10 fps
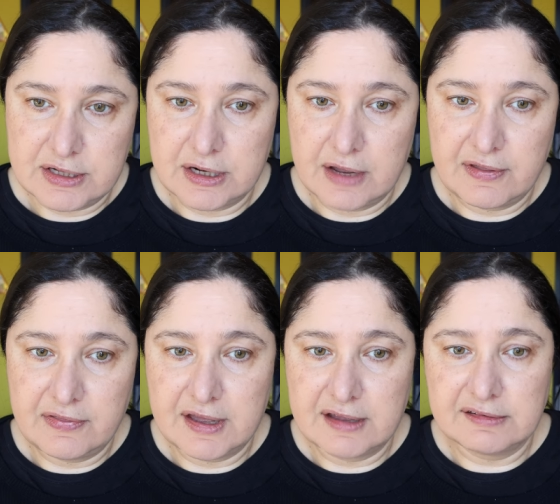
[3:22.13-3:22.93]
You know, then
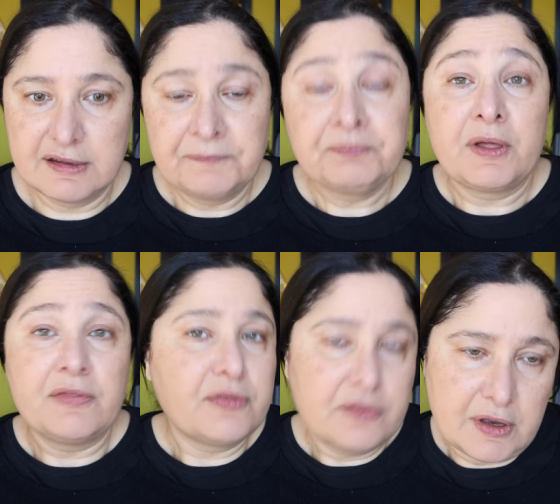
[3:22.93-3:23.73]
there's,
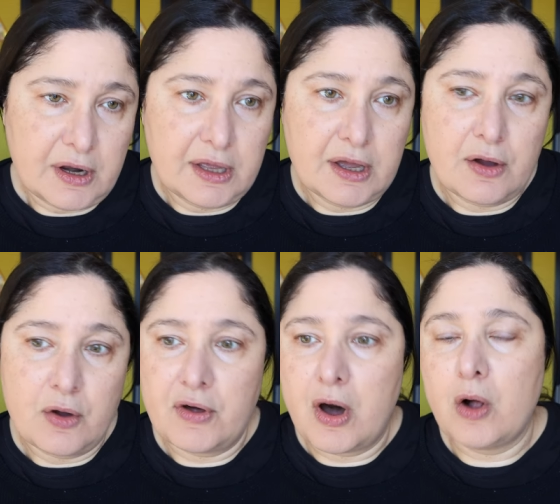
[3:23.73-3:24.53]
you know, you can go
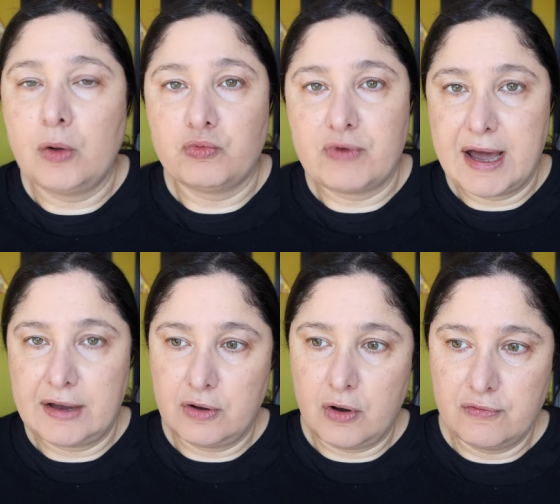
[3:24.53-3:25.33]
the whole
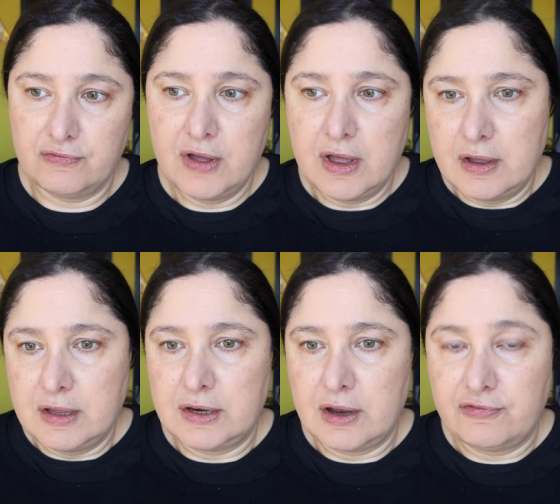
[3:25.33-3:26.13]
route of,
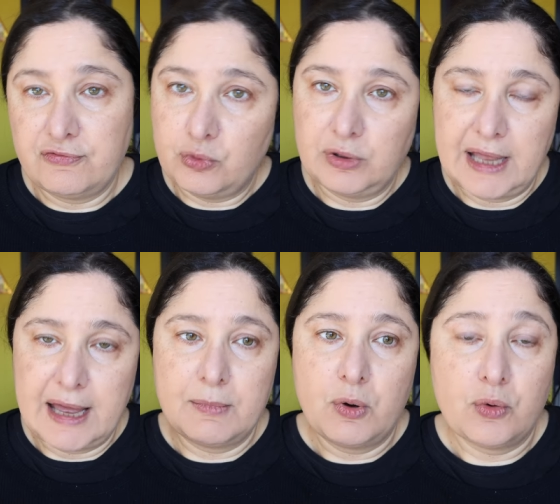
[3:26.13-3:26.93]
you know, full
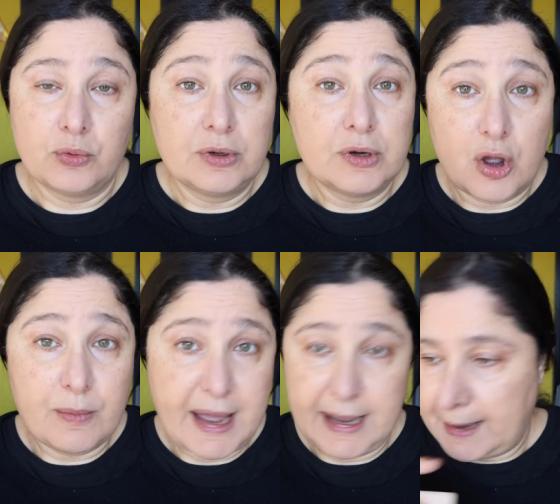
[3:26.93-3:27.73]
glam or no
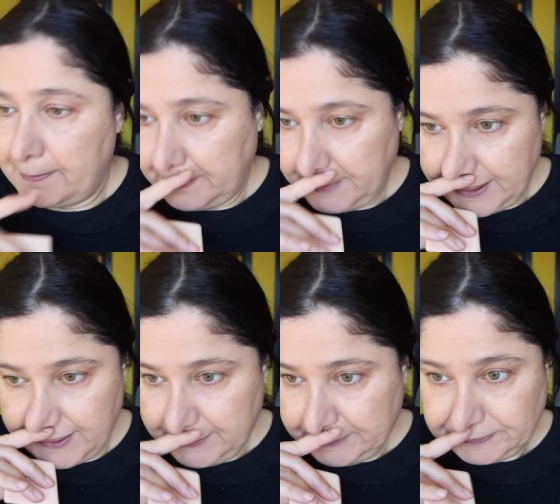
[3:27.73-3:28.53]
makeup, you
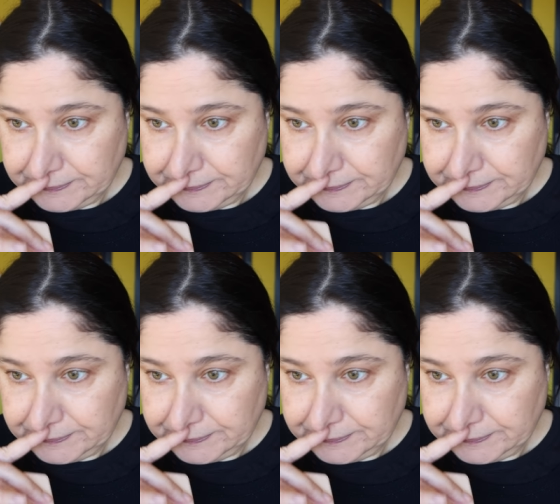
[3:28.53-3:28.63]
know.